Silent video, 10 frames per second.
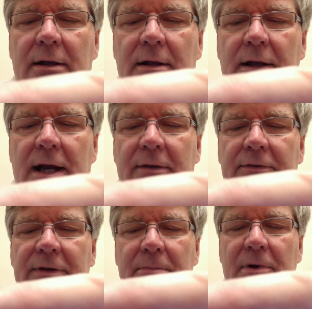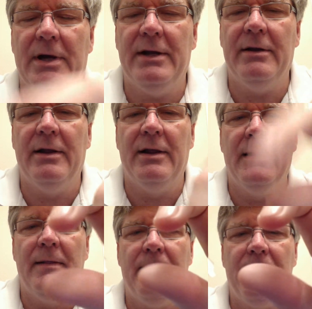kind of separate,
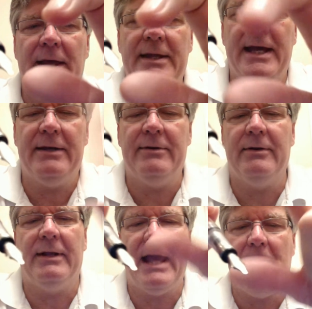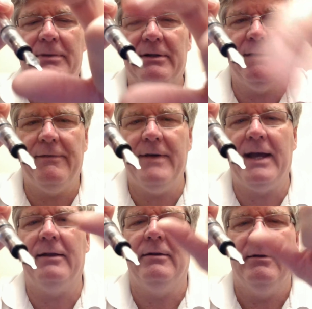and that capillary
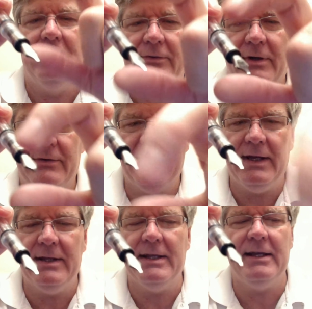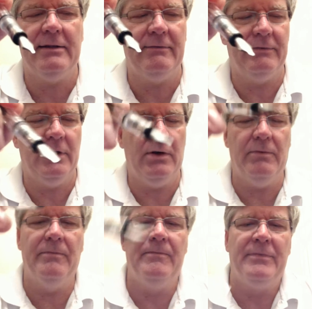effect starts getting the ink flow.
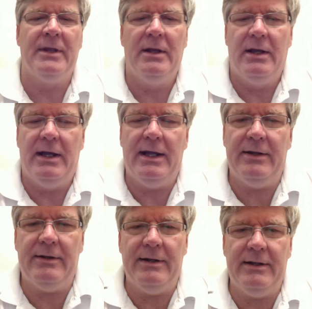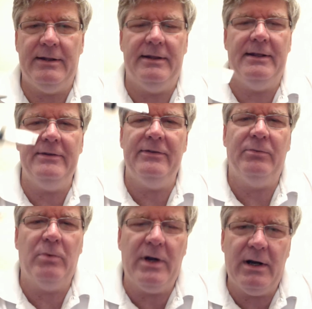This is
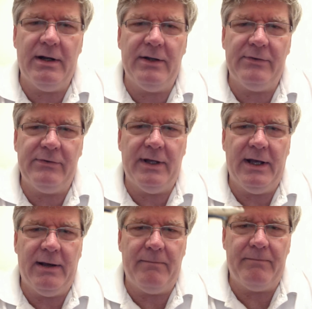where it's a